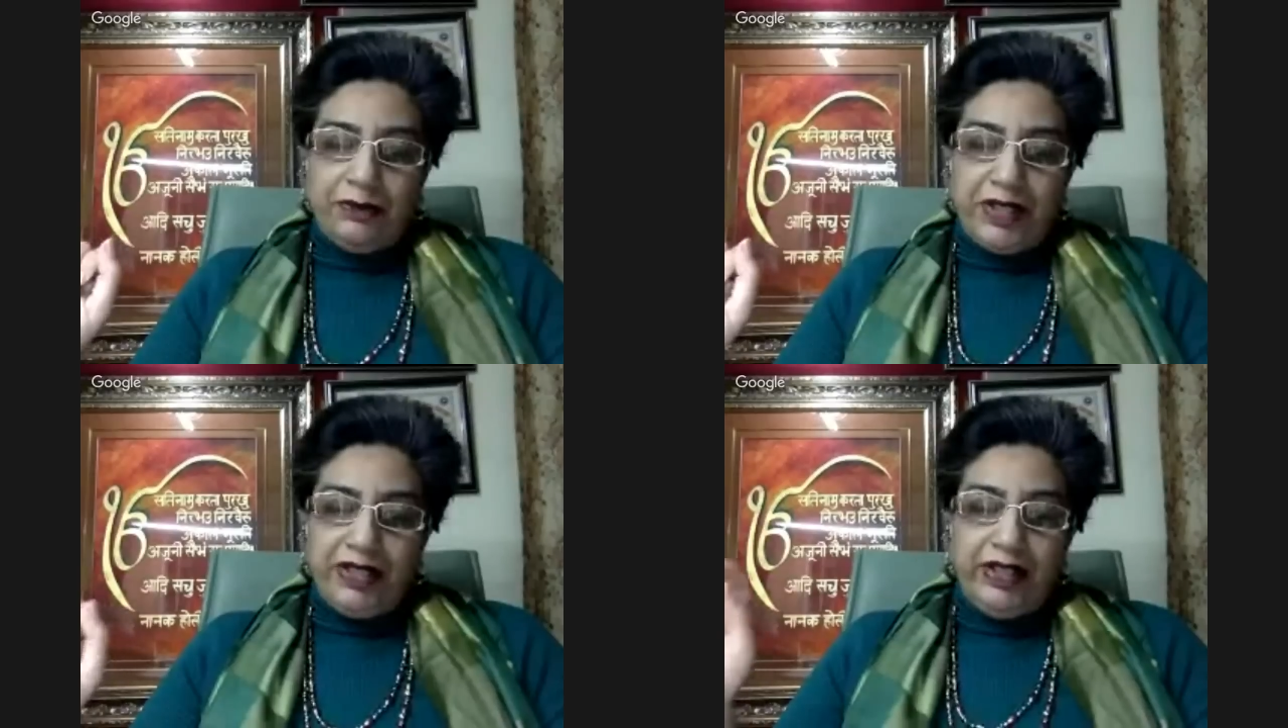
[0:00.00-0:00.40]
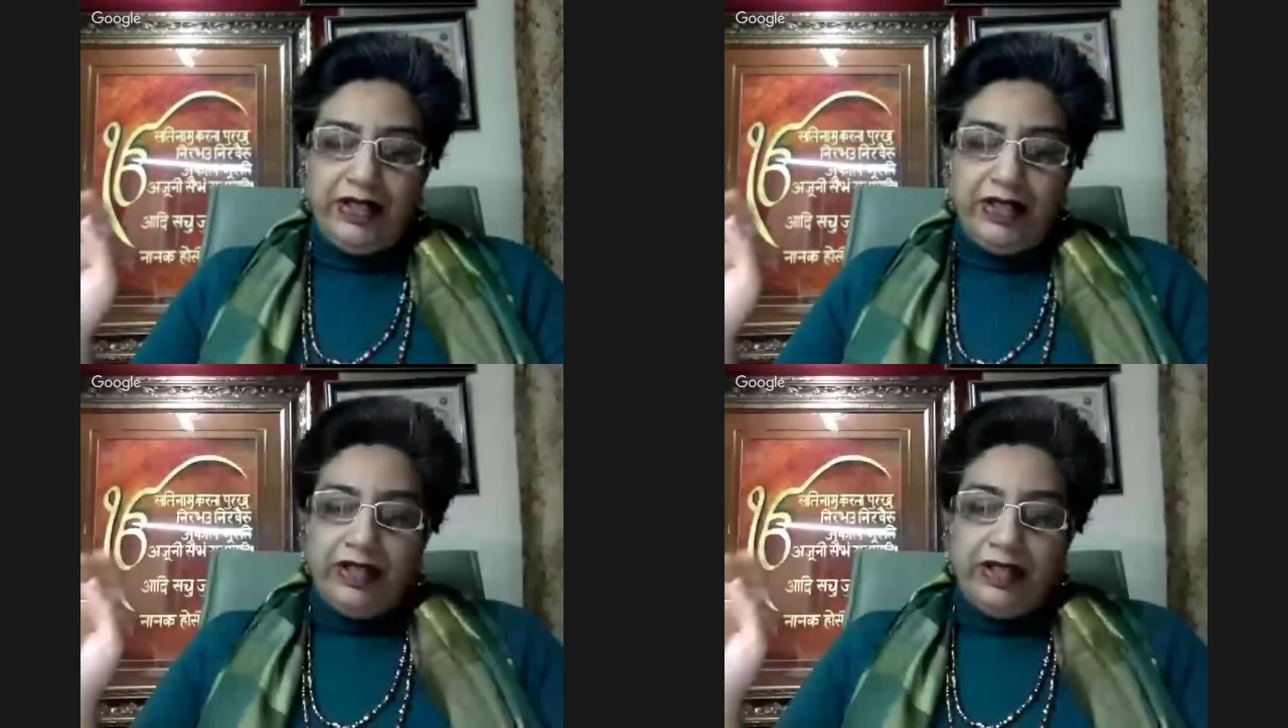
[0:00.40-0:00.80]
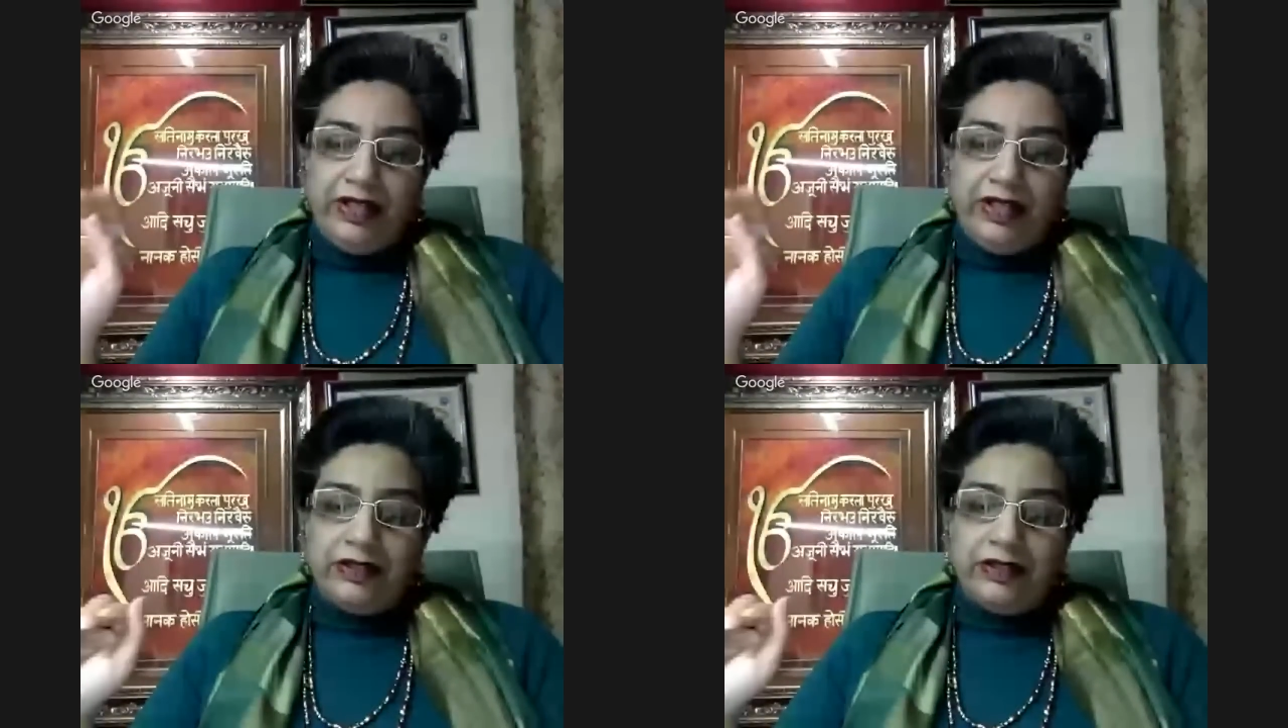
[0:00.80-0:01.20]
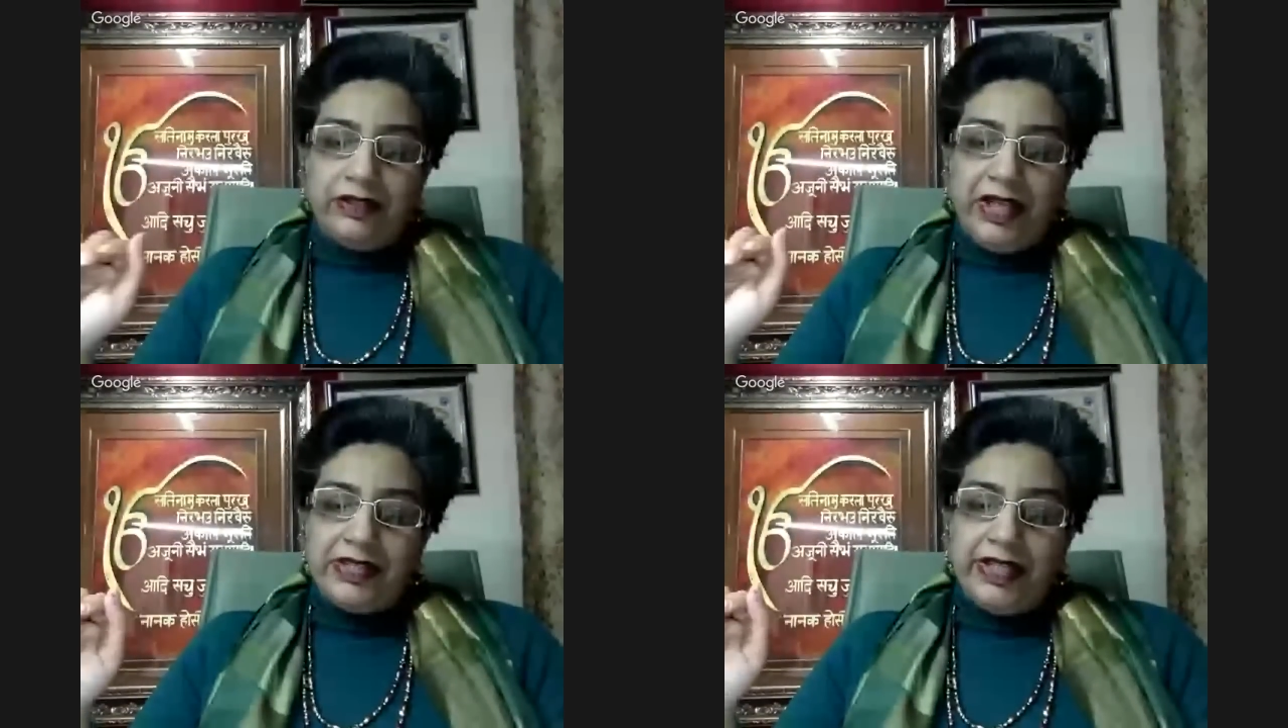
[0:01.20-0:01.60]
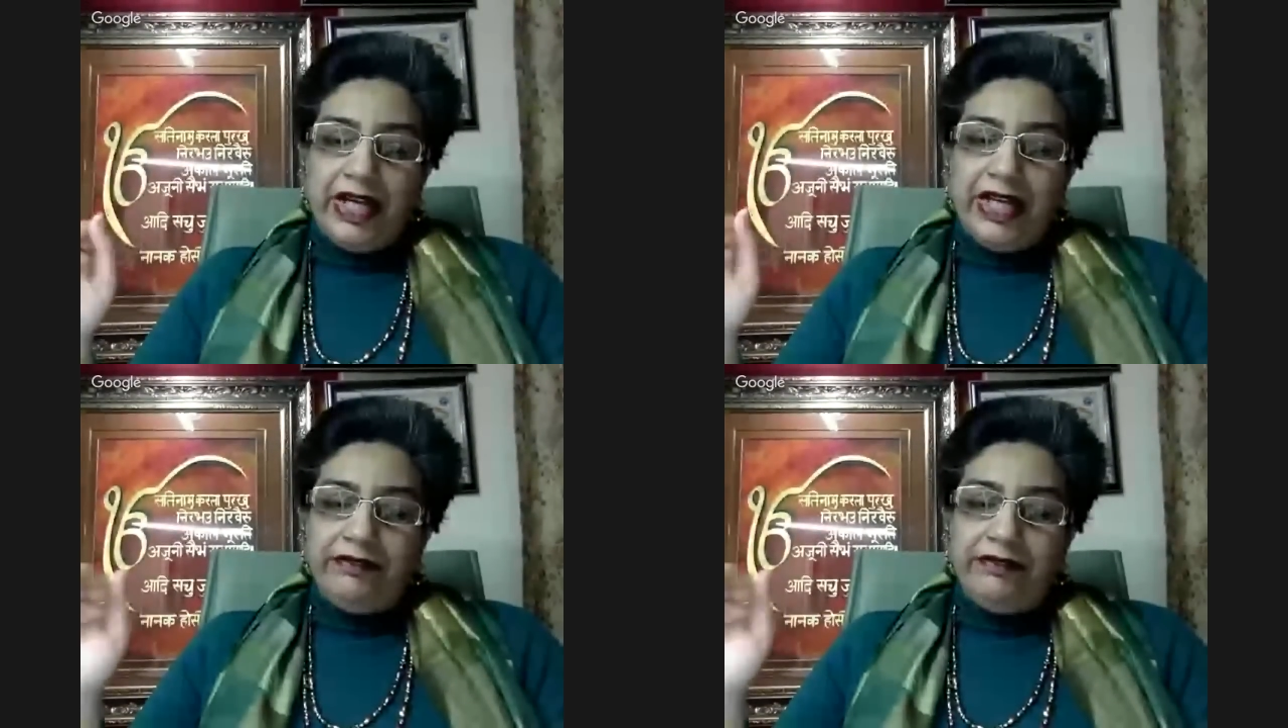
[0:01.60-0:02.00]
way. The third way is that
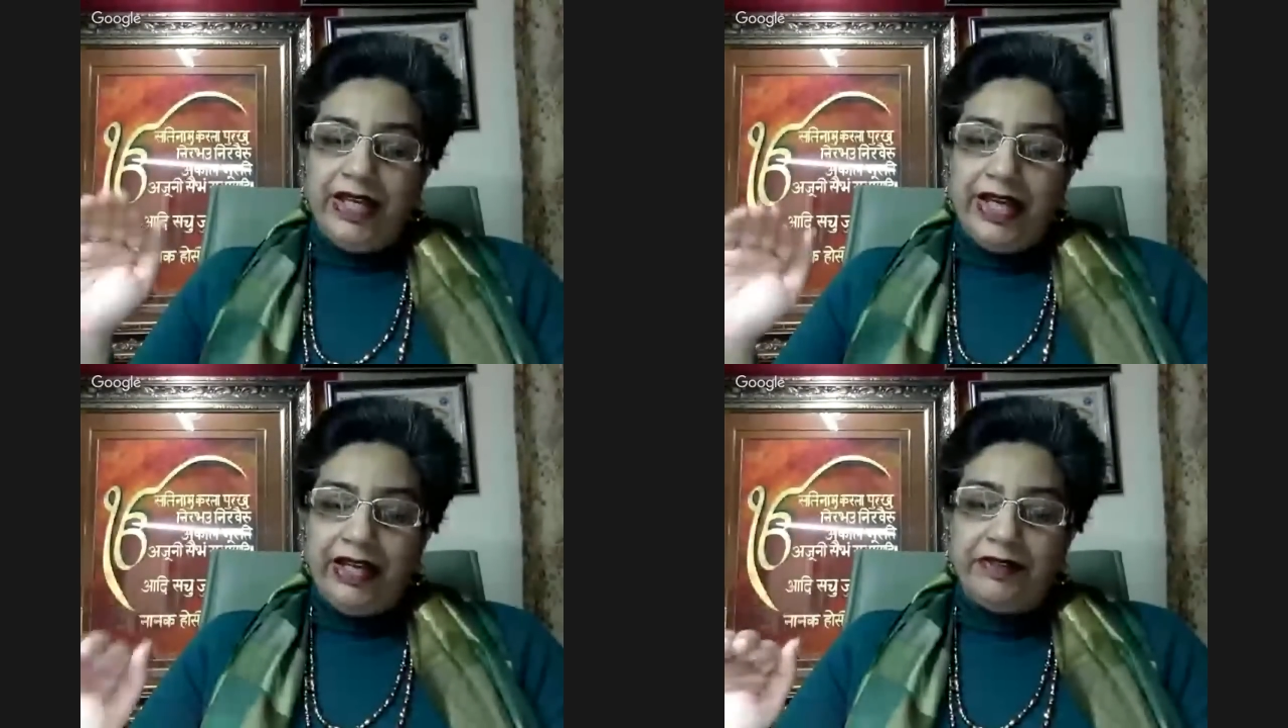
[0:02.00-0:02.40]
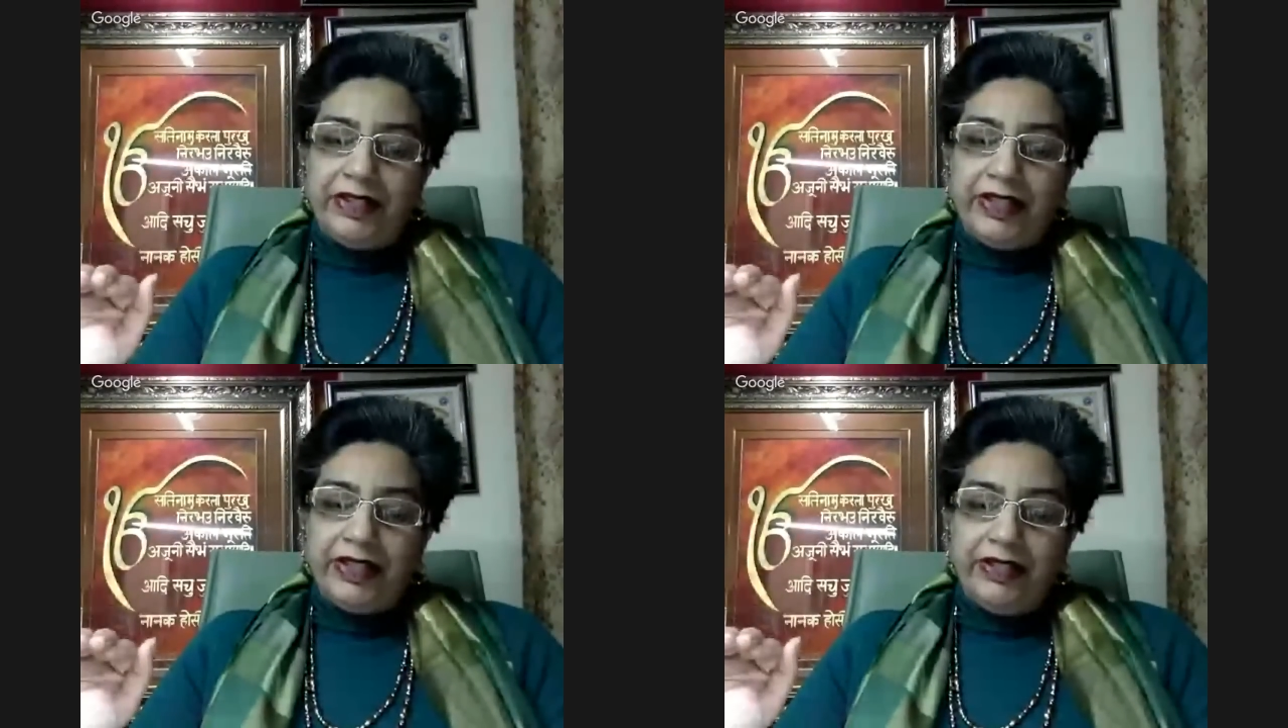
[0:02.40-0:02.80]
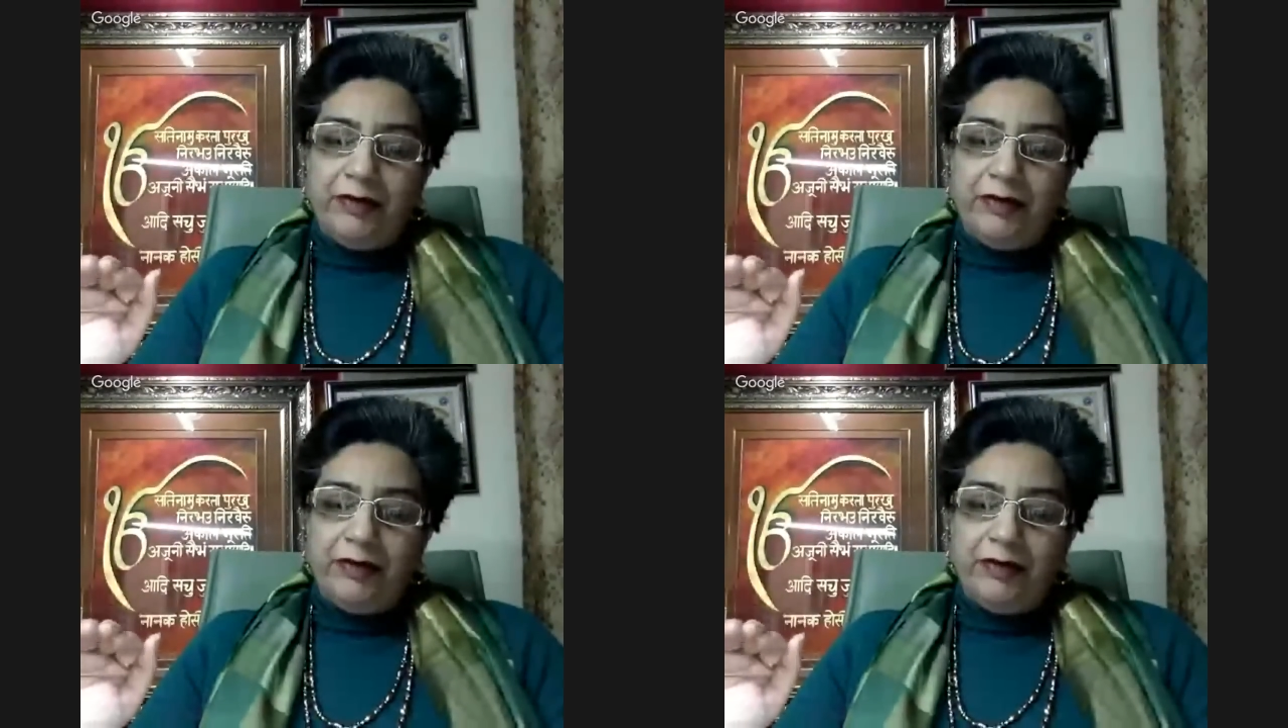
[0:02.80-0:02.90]
I will have it,